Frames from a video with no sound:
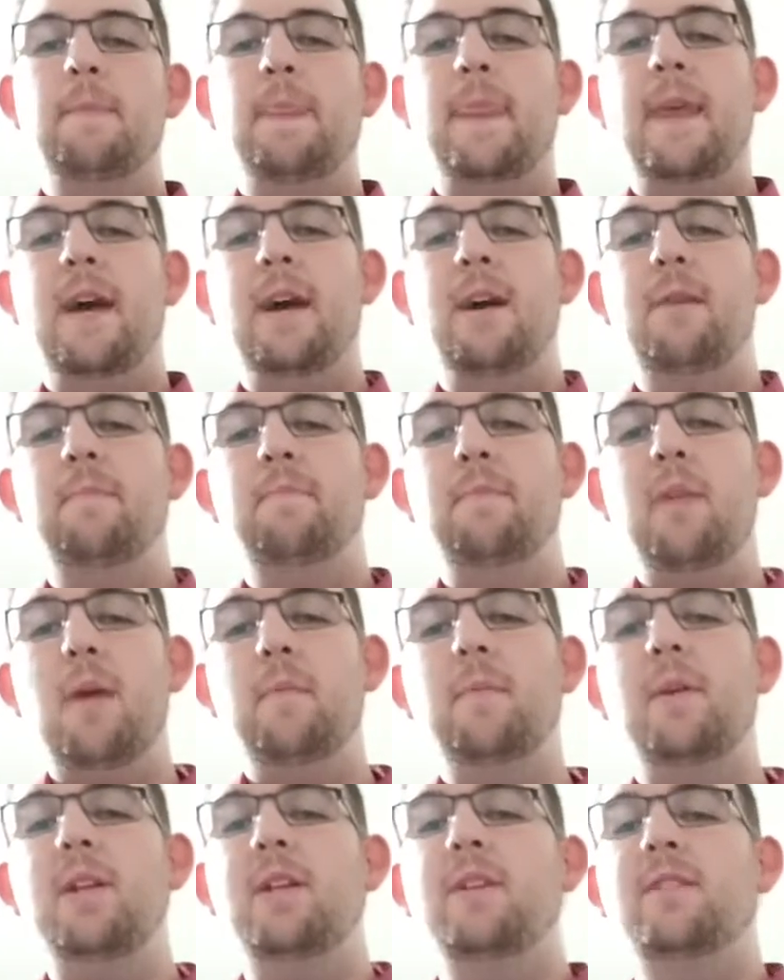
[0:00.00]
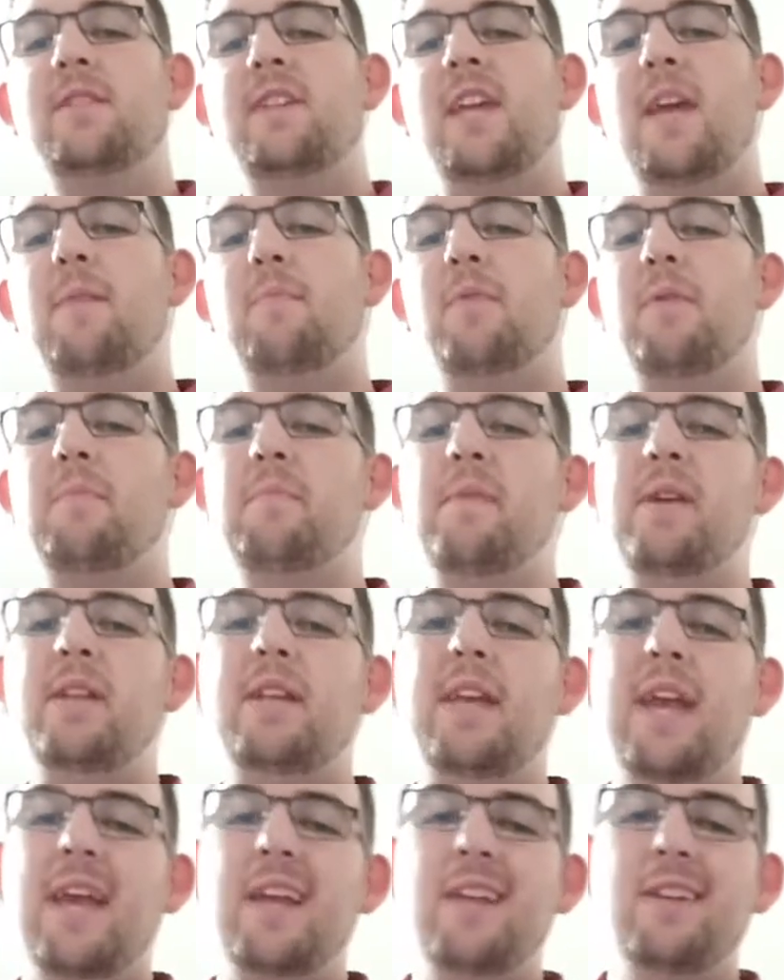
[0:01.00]
I'm going to skip the mid
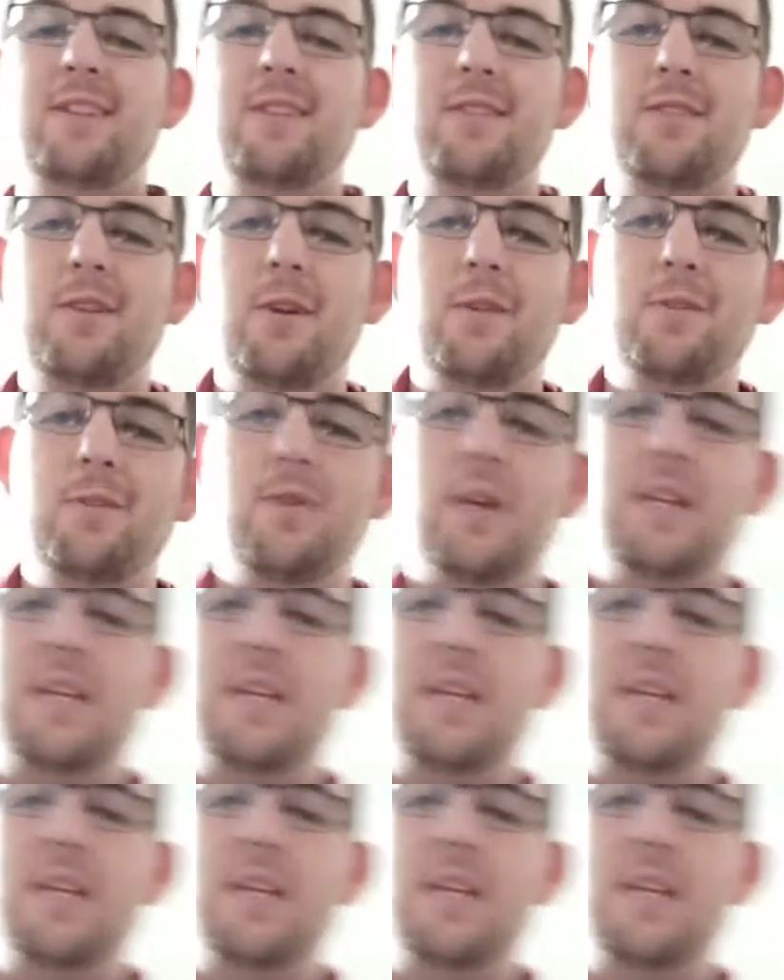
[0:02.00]
gain and just go straight